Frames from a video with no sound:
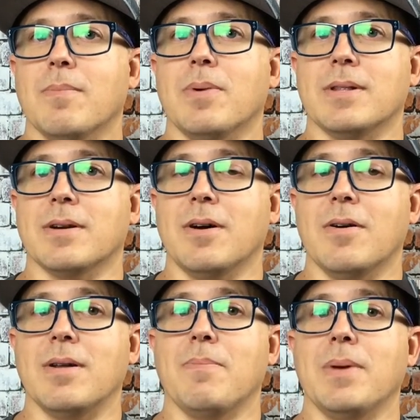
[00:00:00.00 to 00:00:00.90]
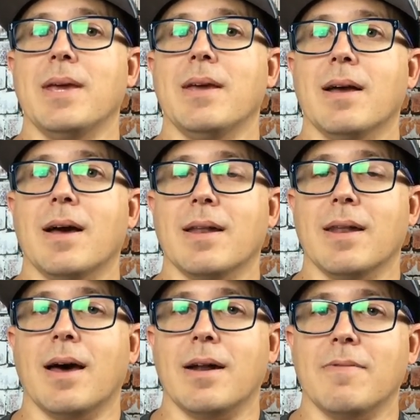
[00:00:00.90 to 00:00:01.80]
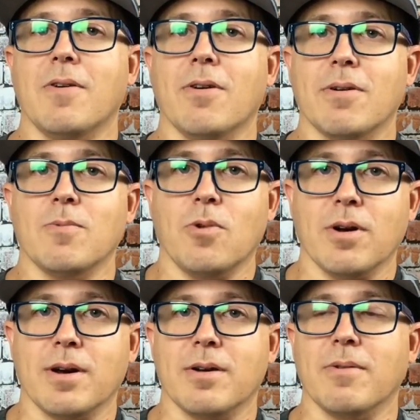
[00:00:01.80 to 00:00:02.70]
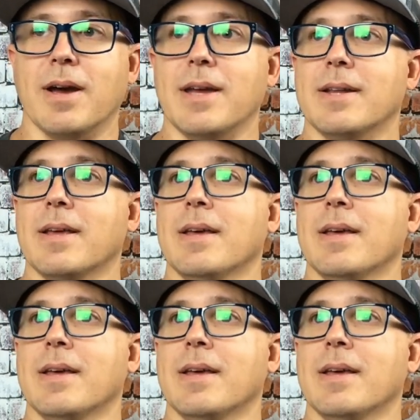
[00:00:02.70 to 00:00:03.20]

but they're going to be a lot of hard work, right?